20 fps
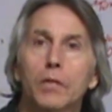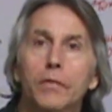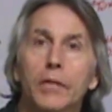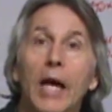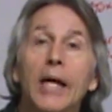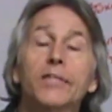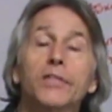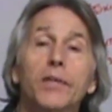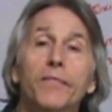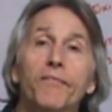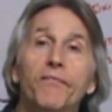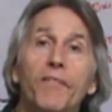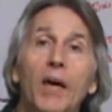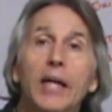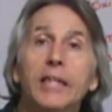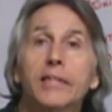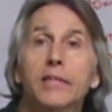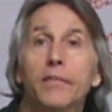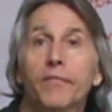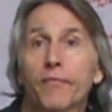That's a
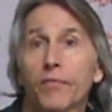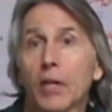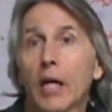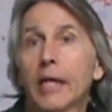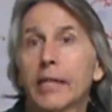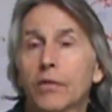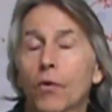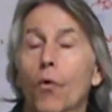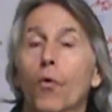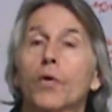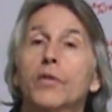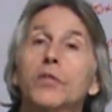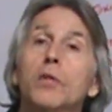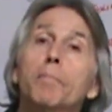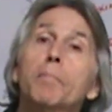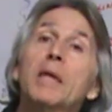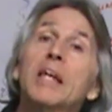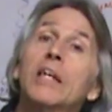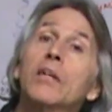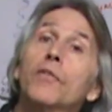fight to flight. Or you're
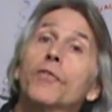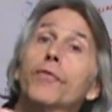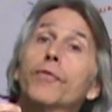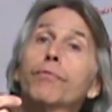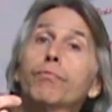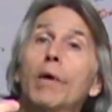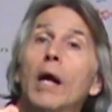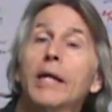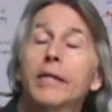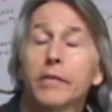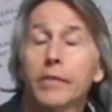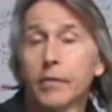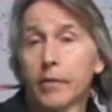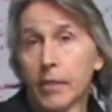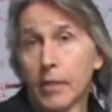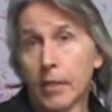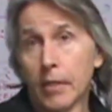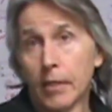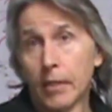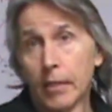being threatened.
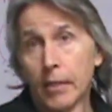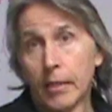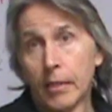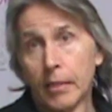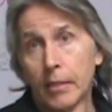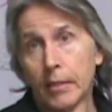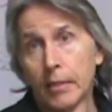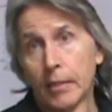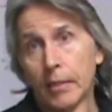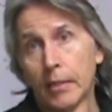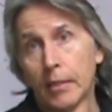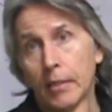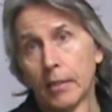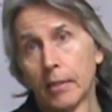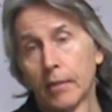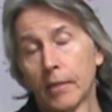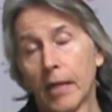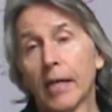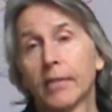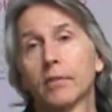
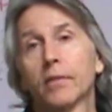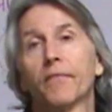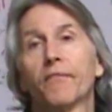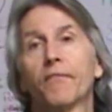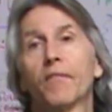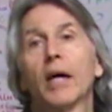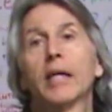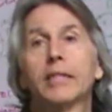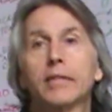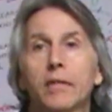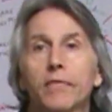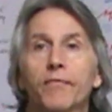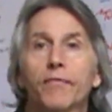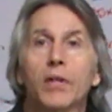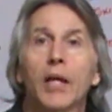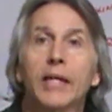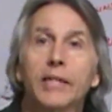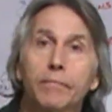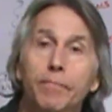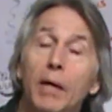That's a fight to
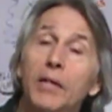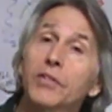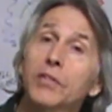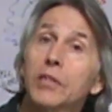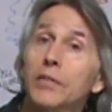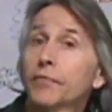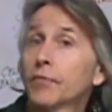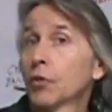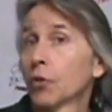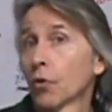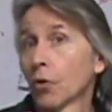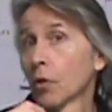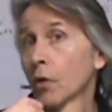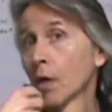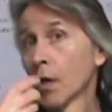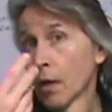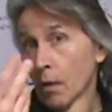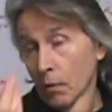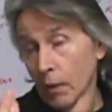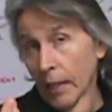flight, especially if you're,
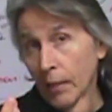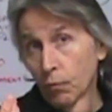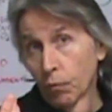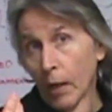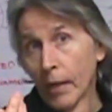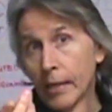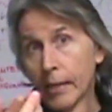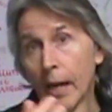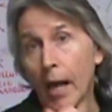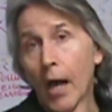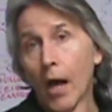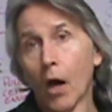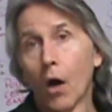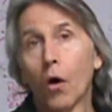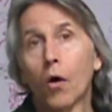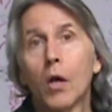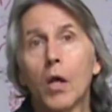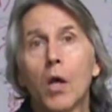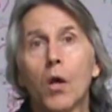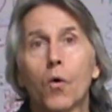like right
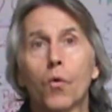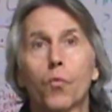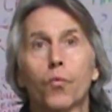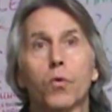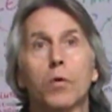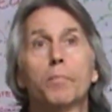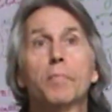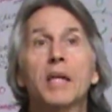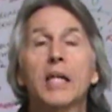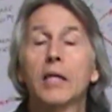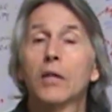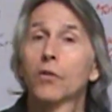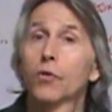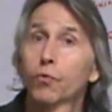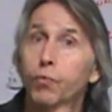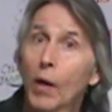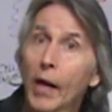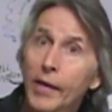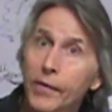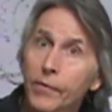now, we're being
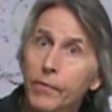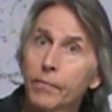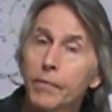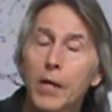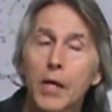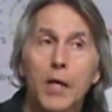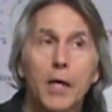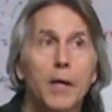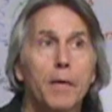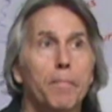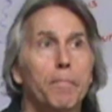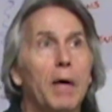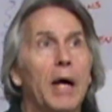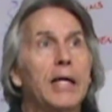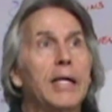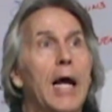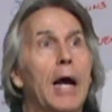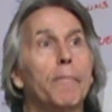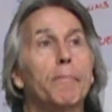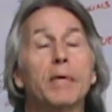threatened
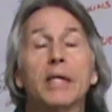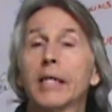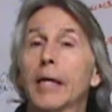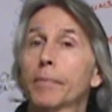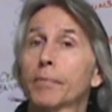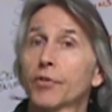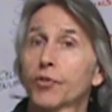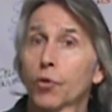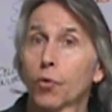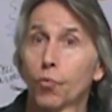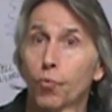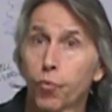by not being able to